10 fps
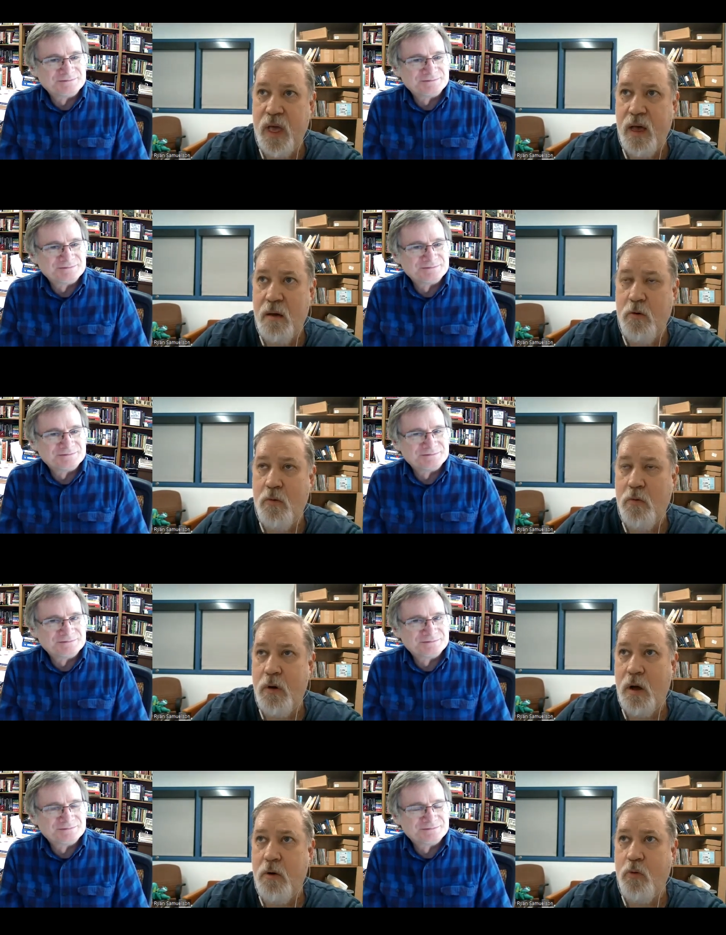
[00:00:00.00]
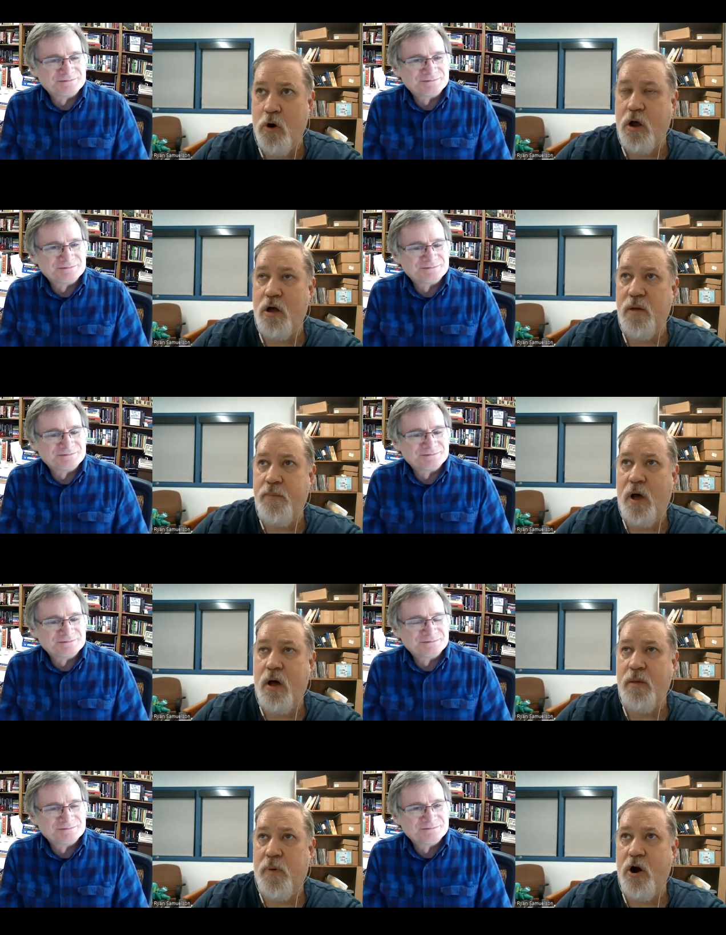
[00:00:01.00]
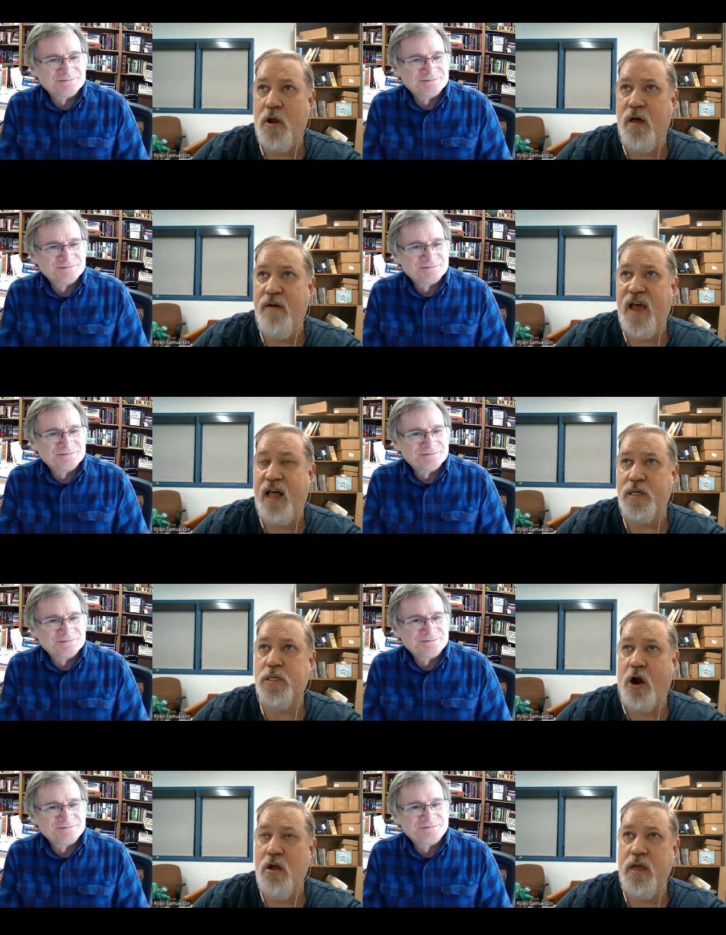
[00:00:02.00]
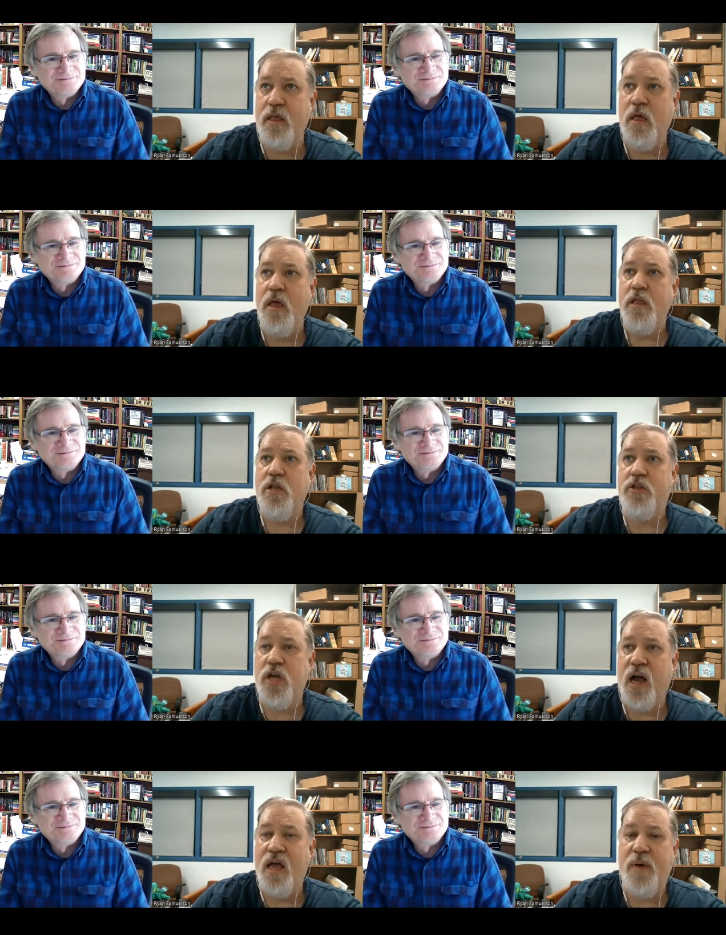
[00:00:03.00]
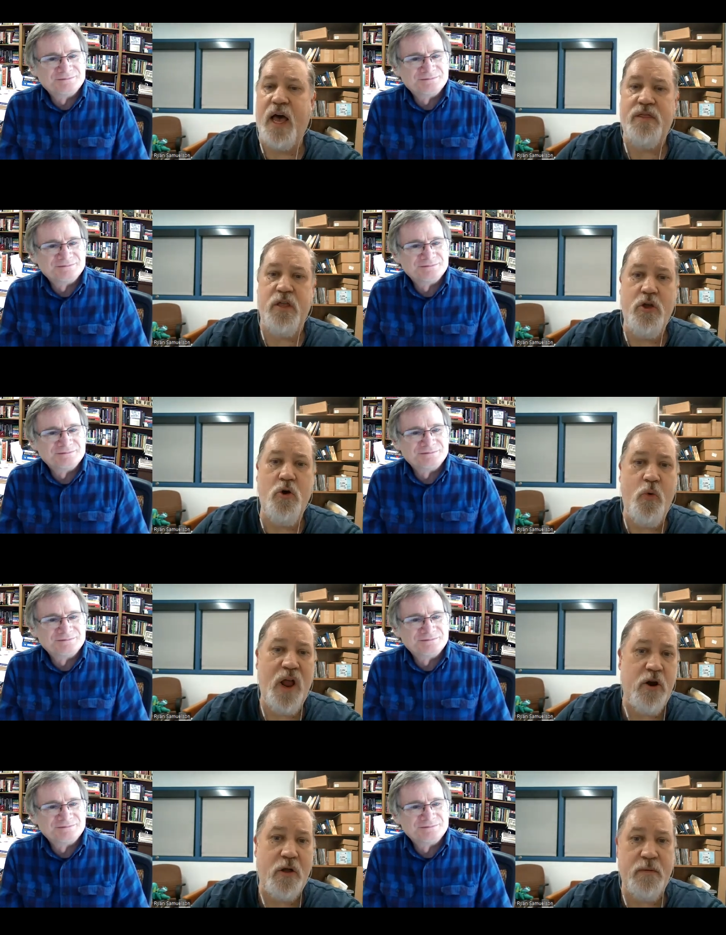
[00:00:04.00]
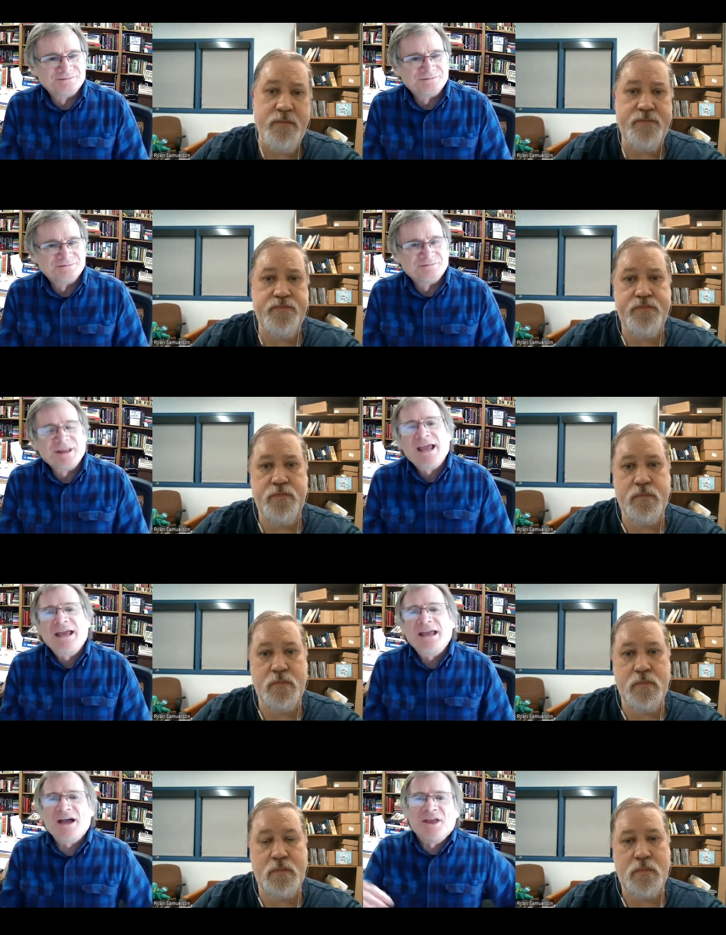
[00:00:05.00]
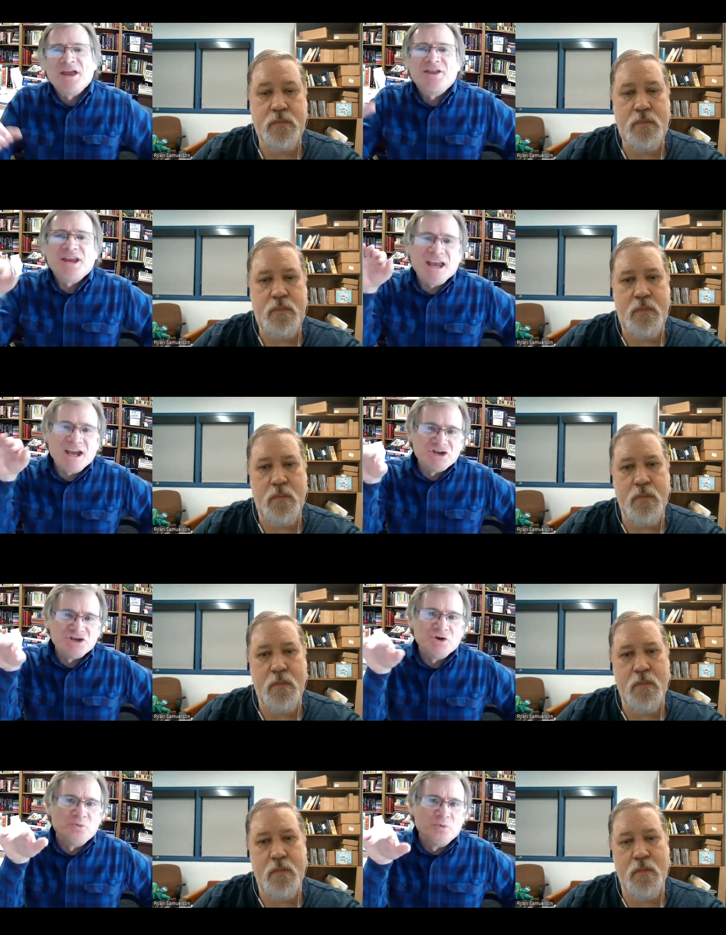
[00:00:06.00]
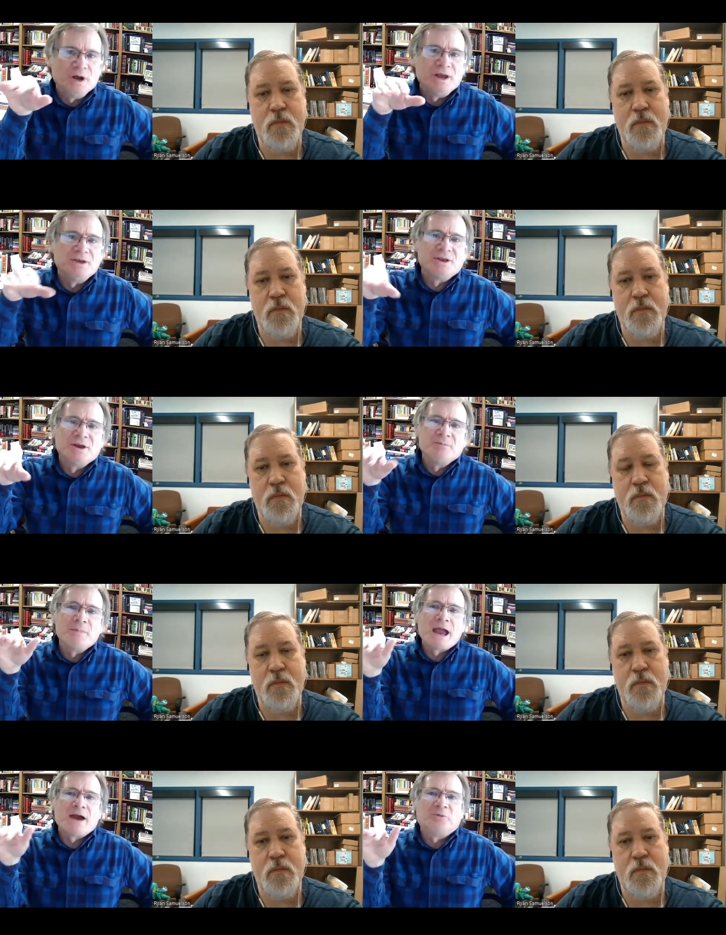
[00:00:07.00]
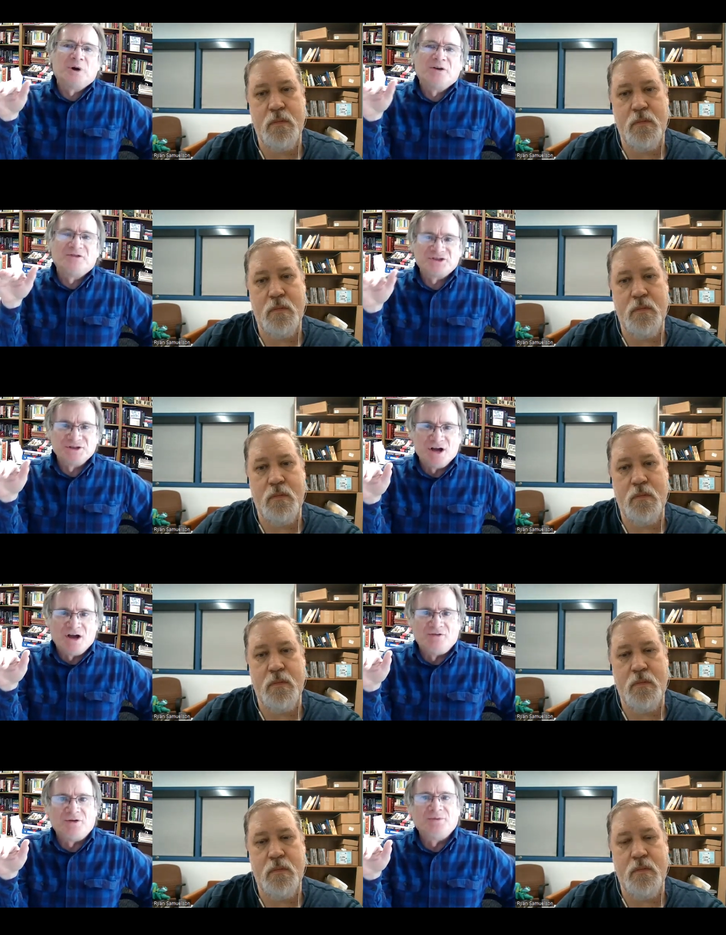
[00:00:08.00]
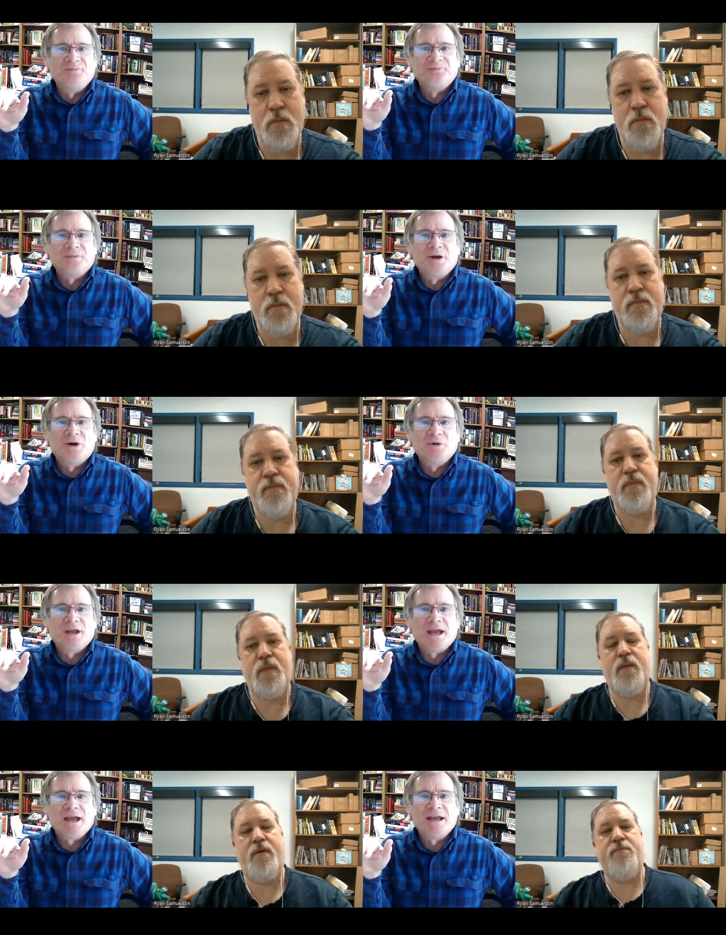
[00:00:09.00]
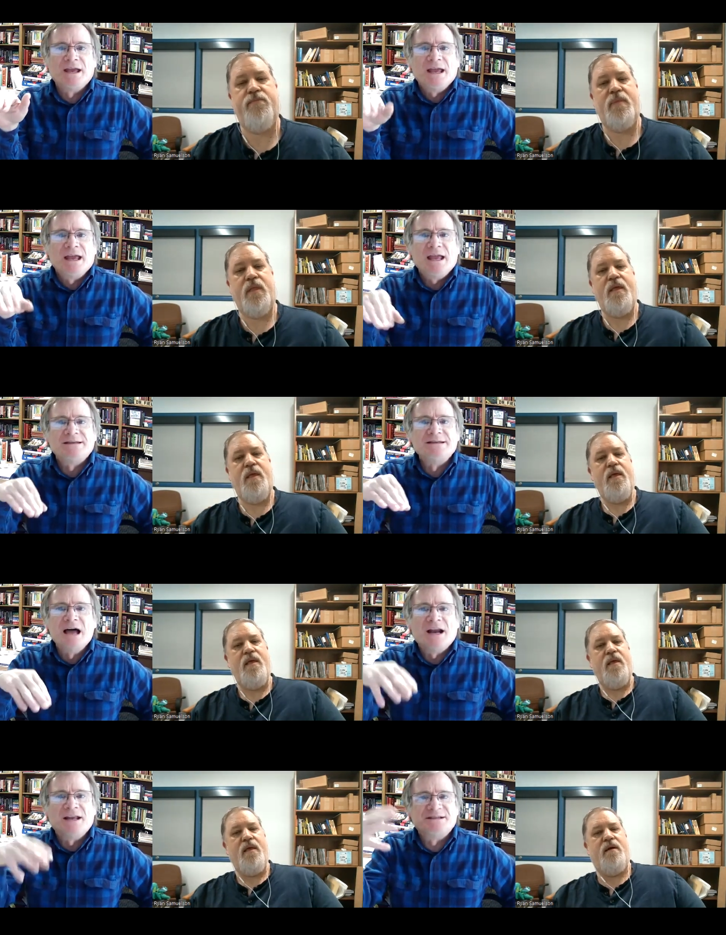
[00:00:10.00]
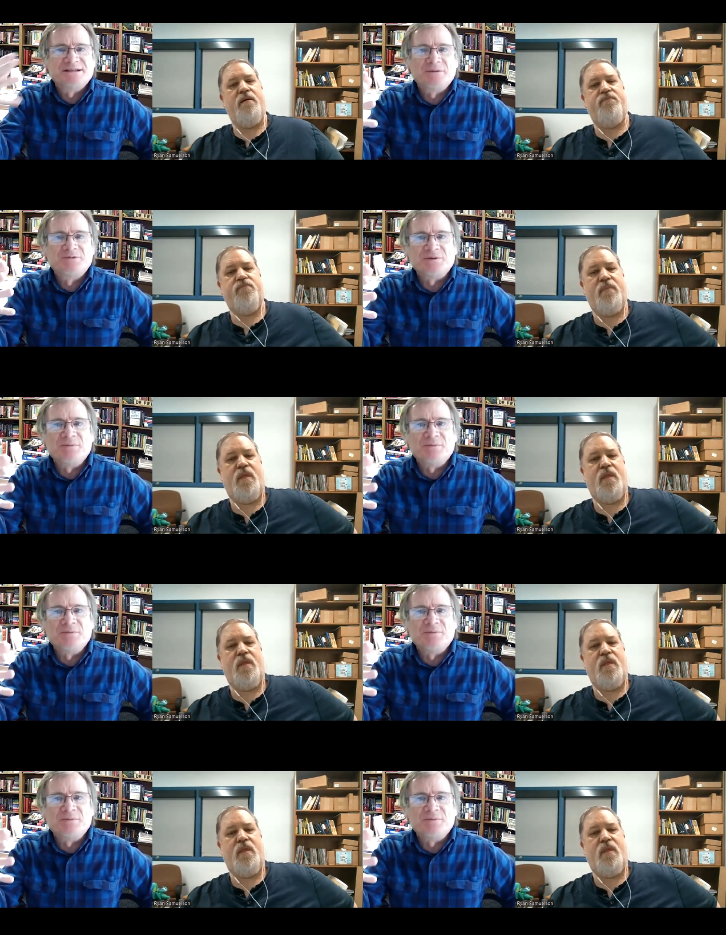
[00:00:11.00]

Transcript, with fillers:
Speaker 1: uh, uh, work on the on the part of Alex Garland to talk about the new weird.
Speaker 2: Yes, the issue with Matt Ruff's novel, okay, is not his subject